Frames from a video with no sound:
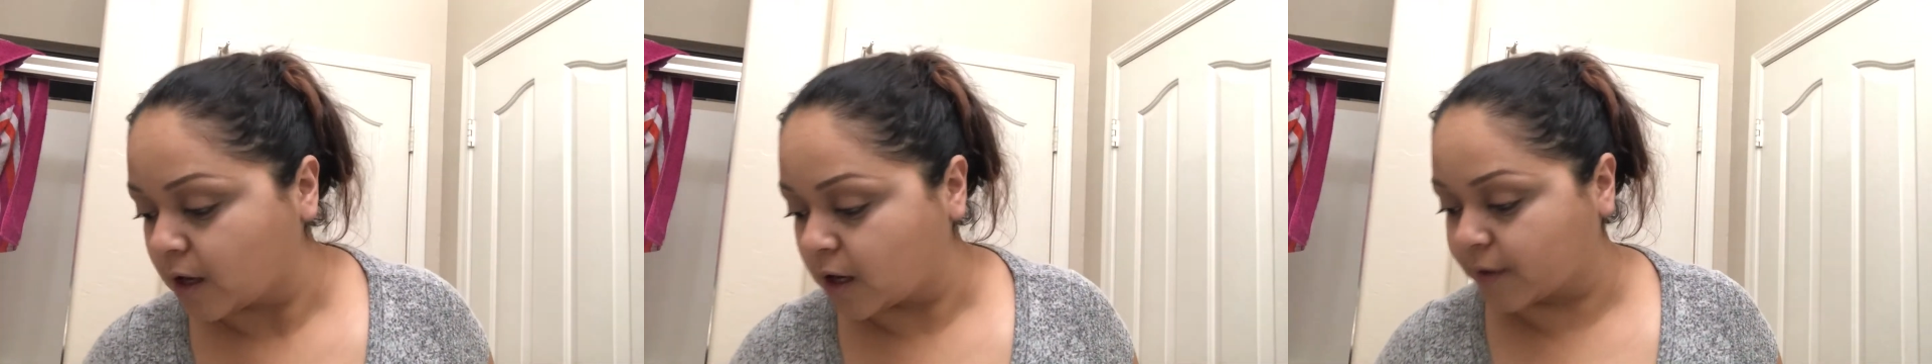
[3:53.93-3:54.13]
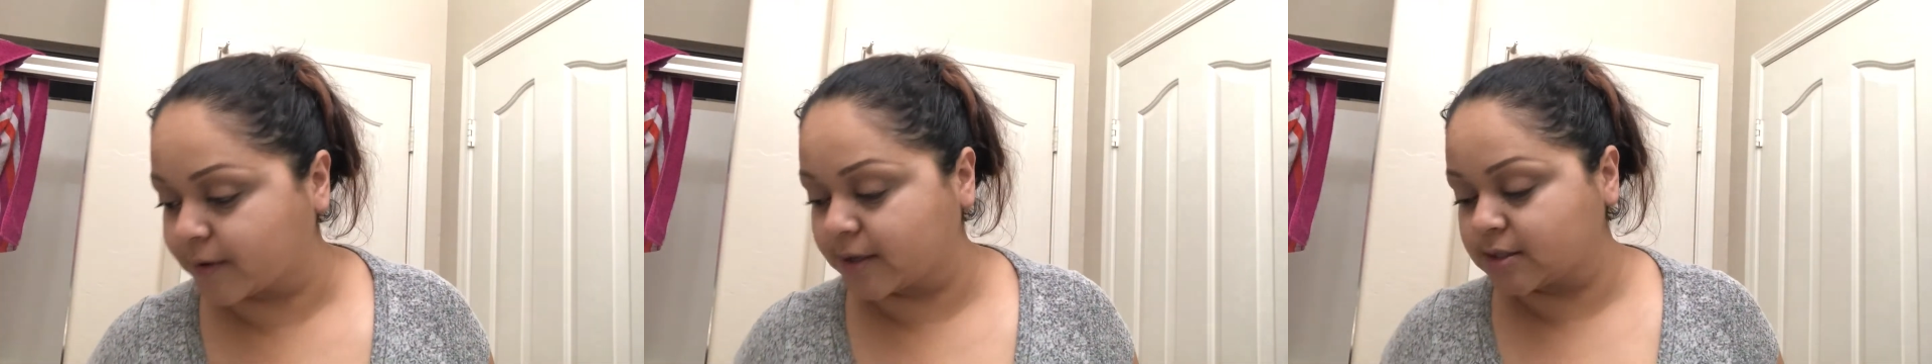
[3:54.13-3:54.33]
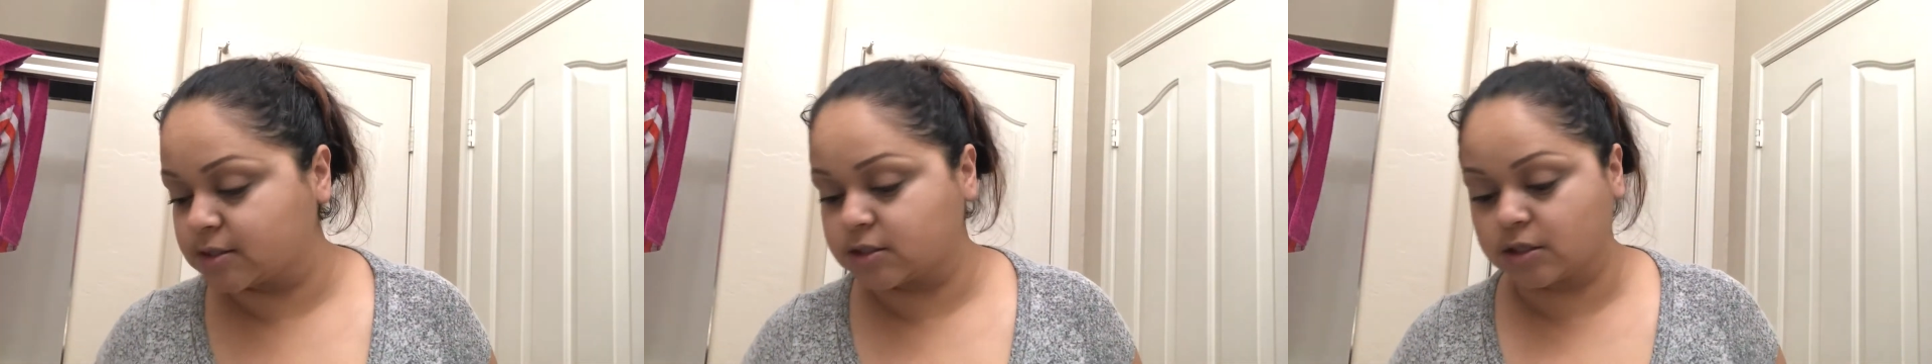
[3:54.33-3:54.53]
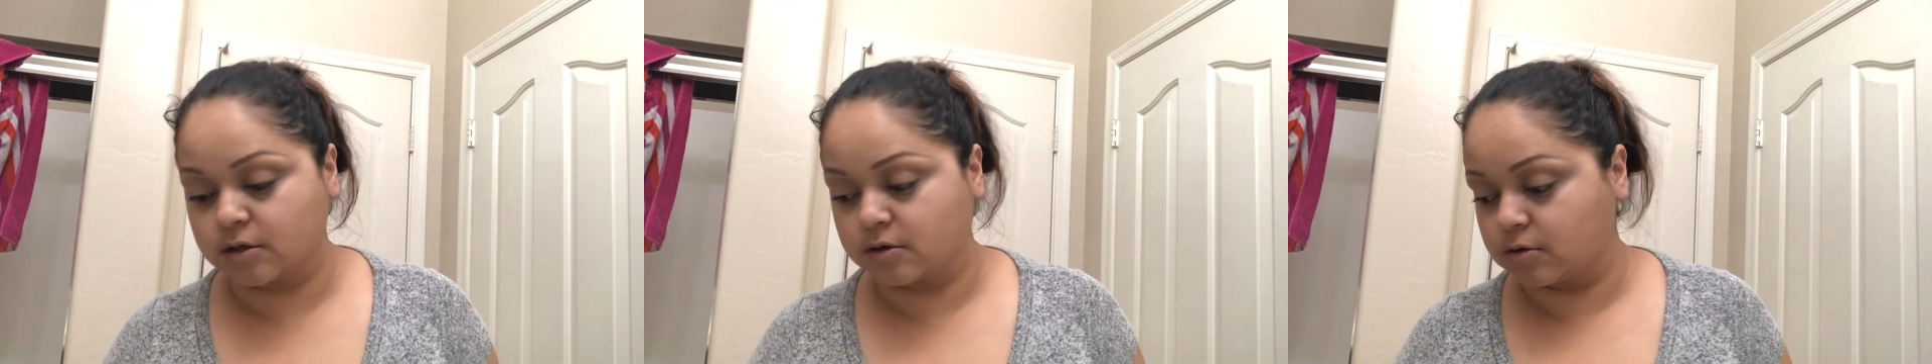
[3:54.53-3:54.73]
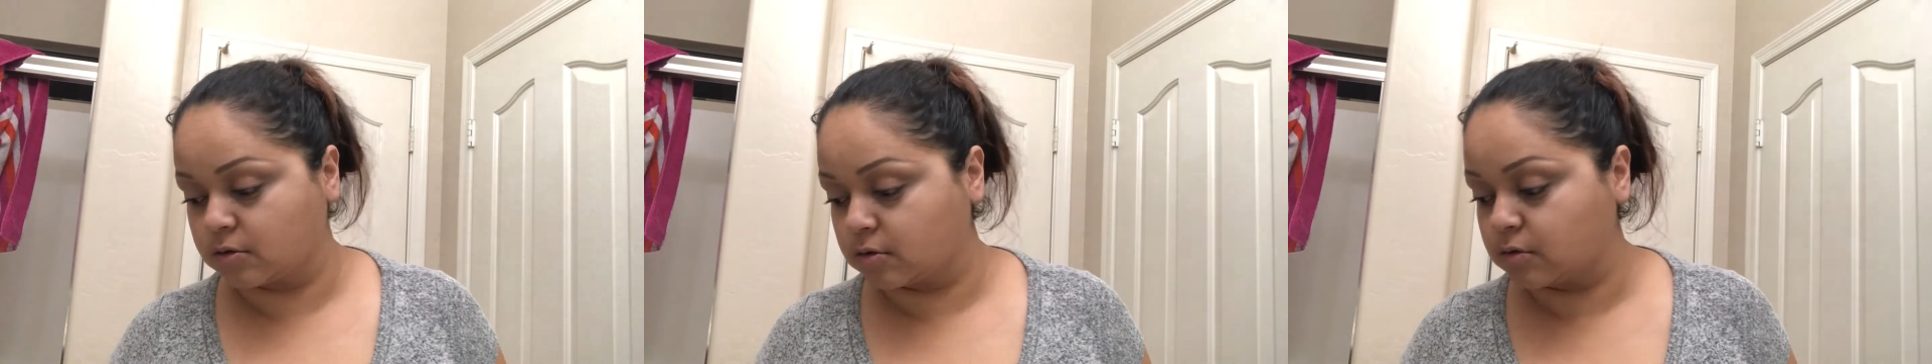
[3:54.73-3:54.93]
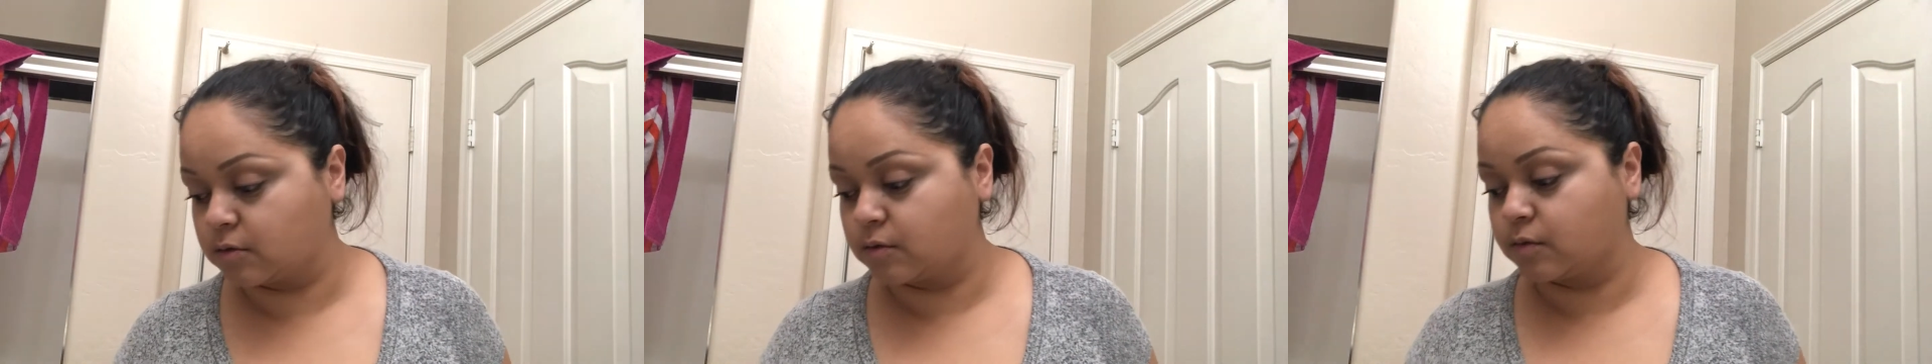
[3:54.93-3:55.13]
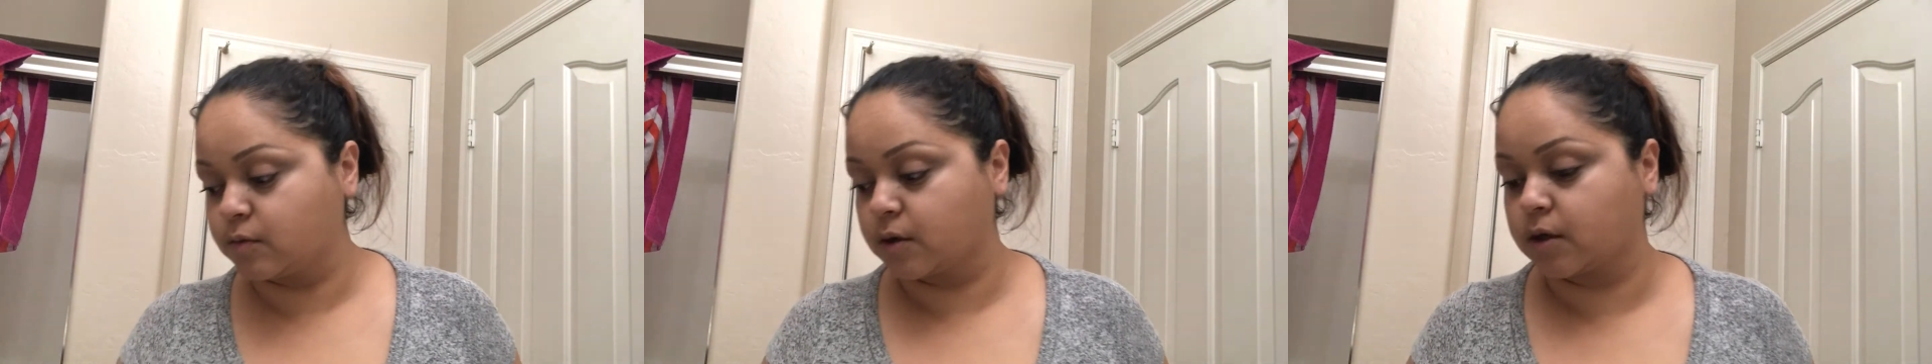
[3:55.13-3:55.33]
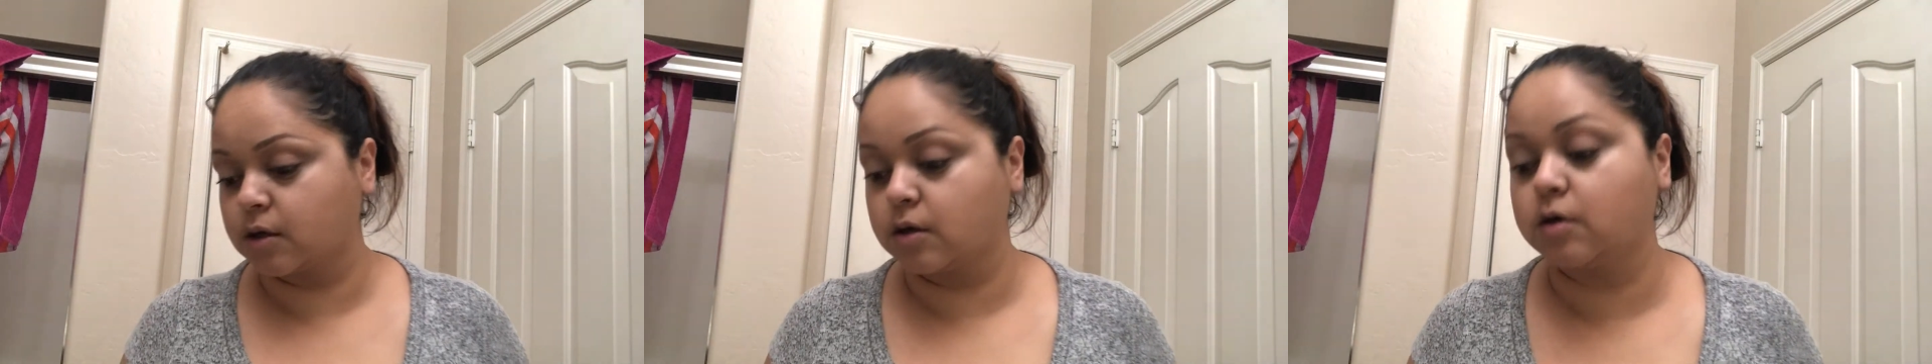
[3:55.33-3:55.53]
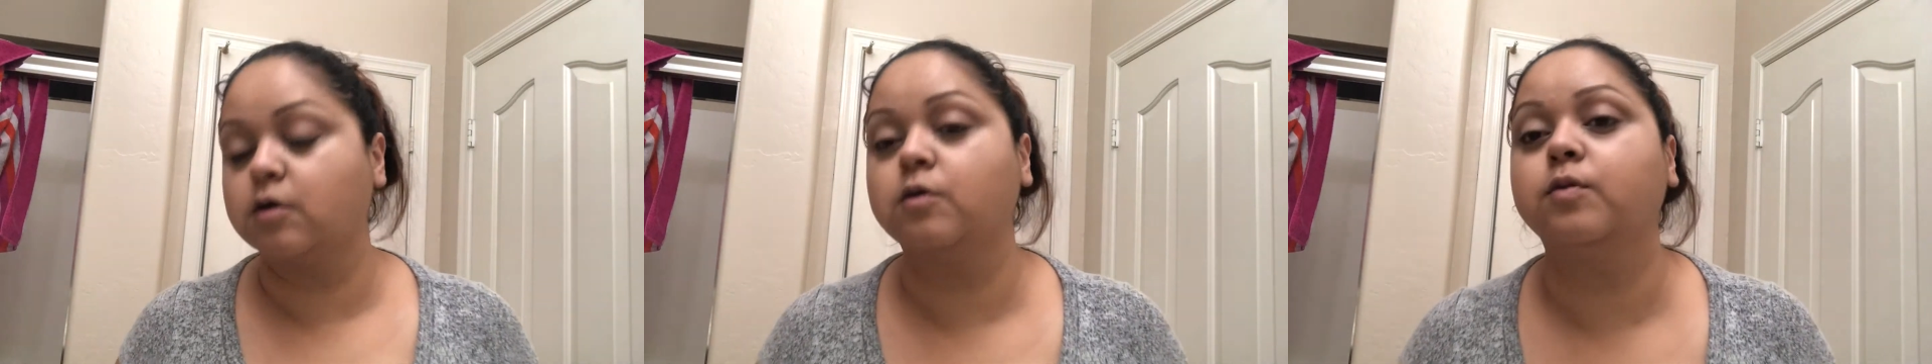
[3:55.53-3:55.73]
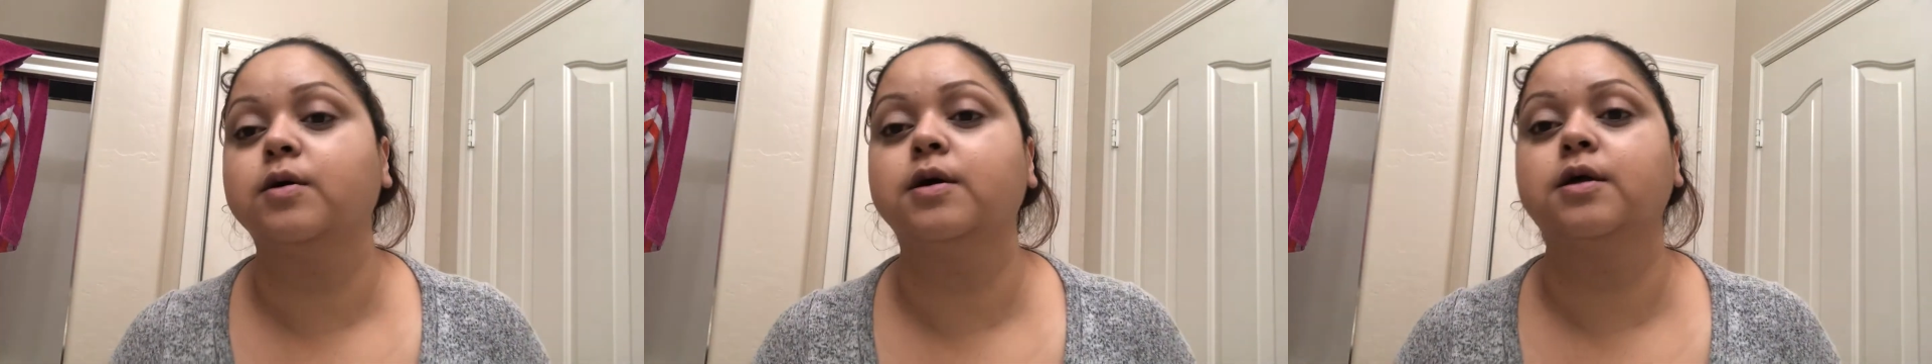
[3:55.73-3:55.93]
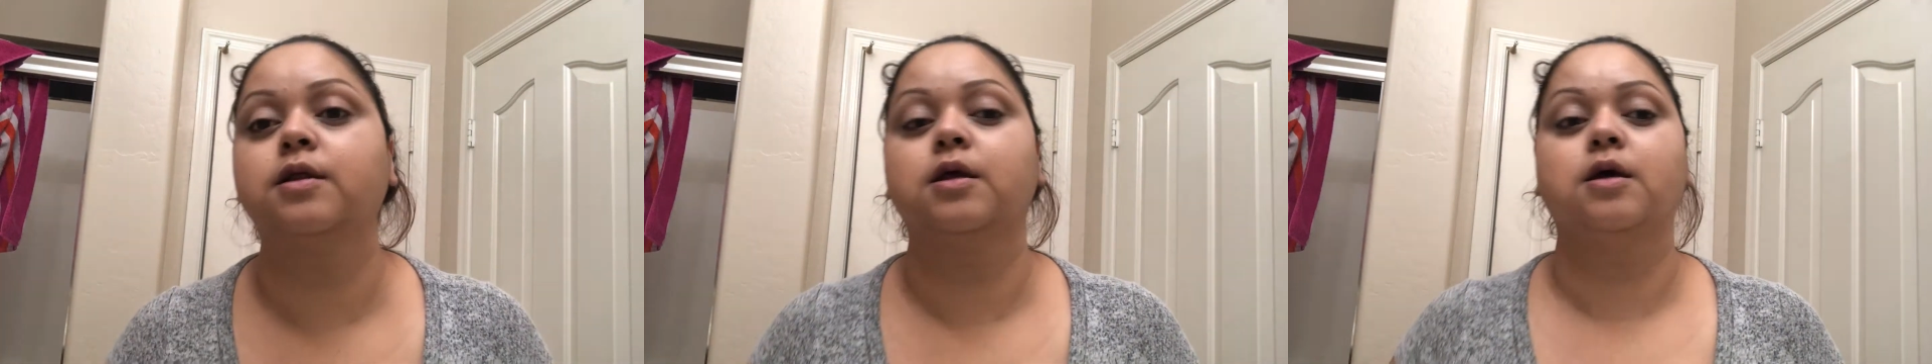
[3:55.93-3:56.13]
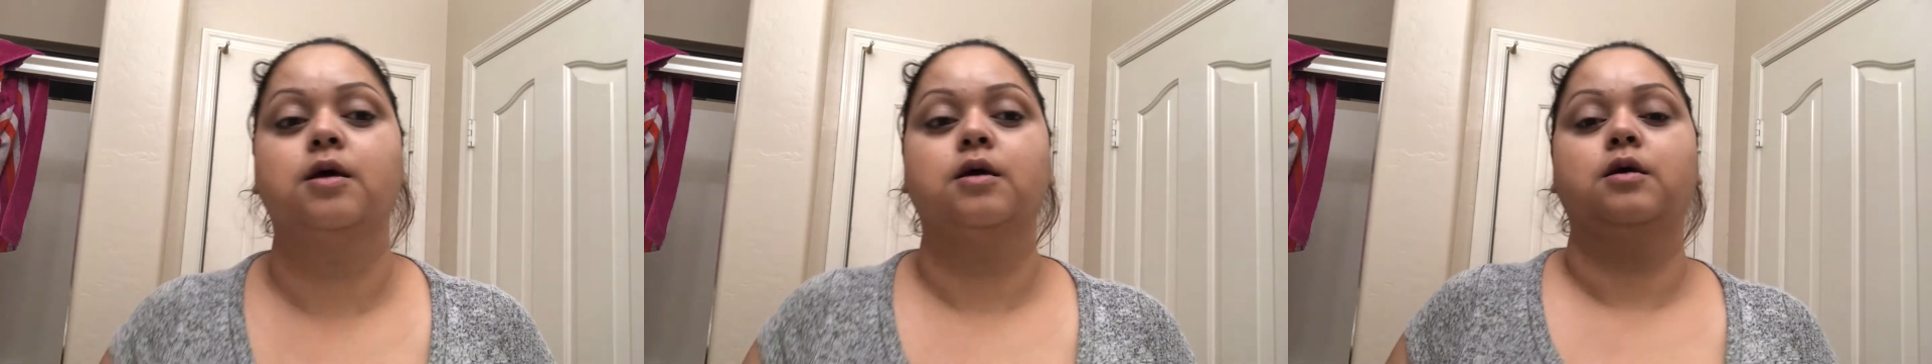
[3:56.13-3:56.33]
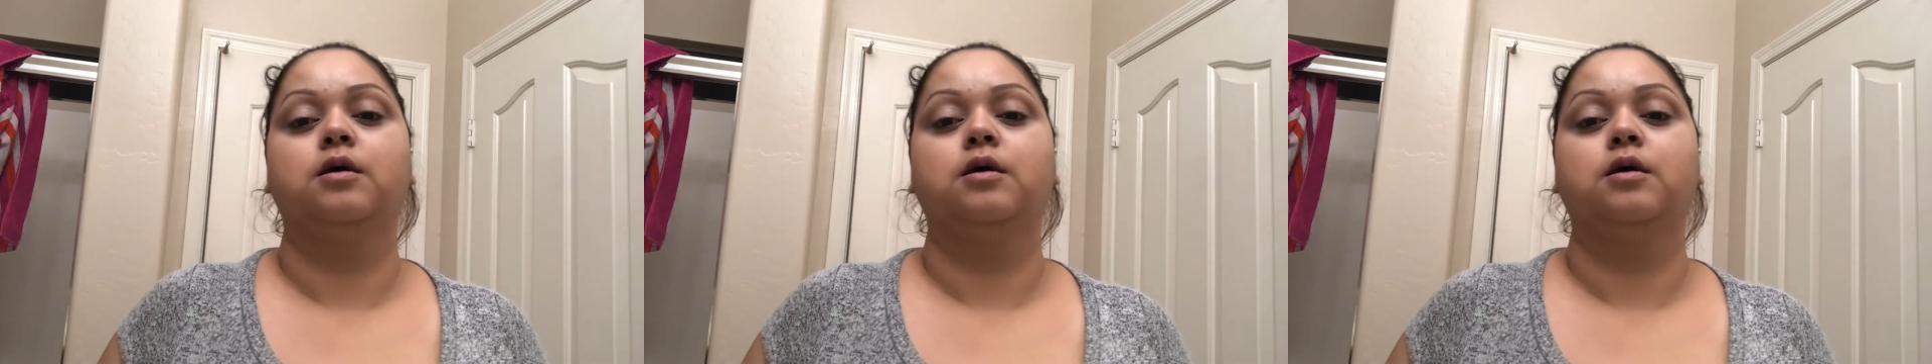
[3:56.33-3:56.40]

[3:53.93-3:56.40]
All right, so we're gonna go with,